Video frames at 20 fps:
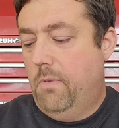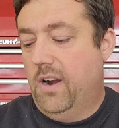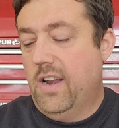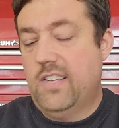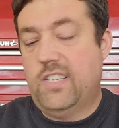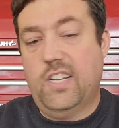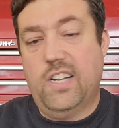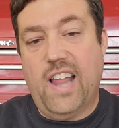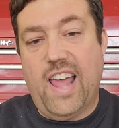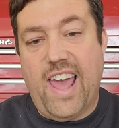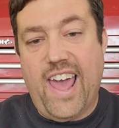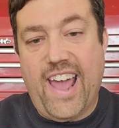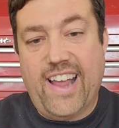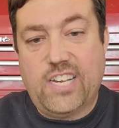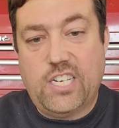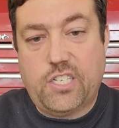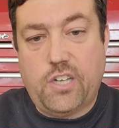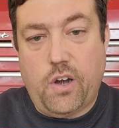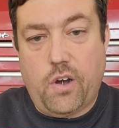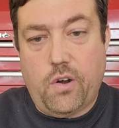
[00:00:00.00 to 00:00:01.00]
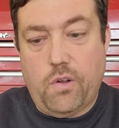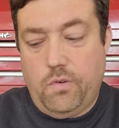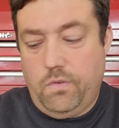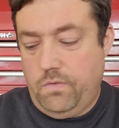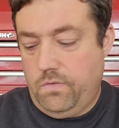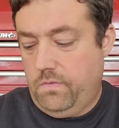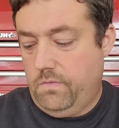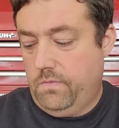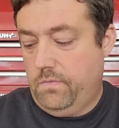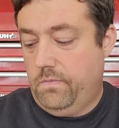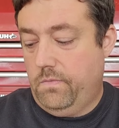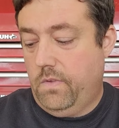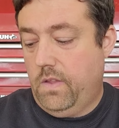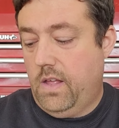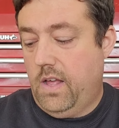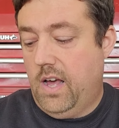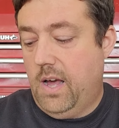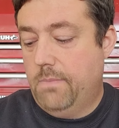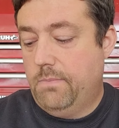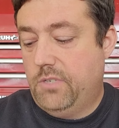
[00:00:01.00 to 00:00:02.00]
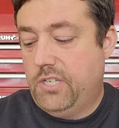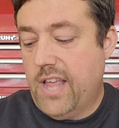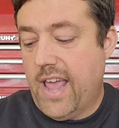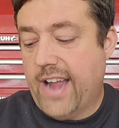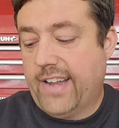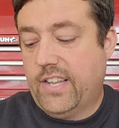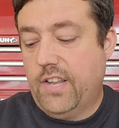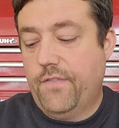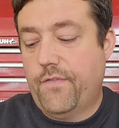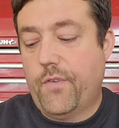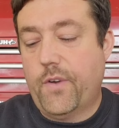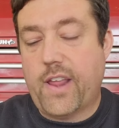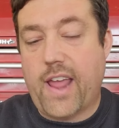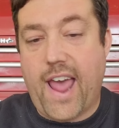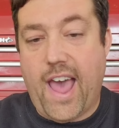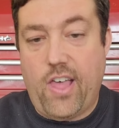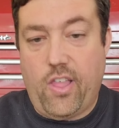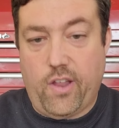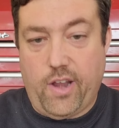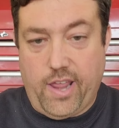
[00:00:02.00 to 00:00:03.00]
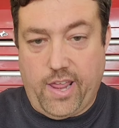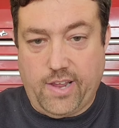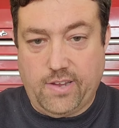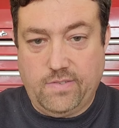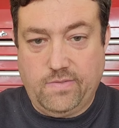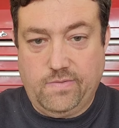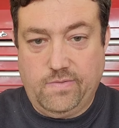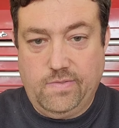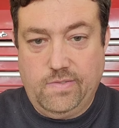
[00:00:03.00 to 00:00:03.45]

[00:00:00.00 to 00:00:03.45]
Well, it's an external objective reality.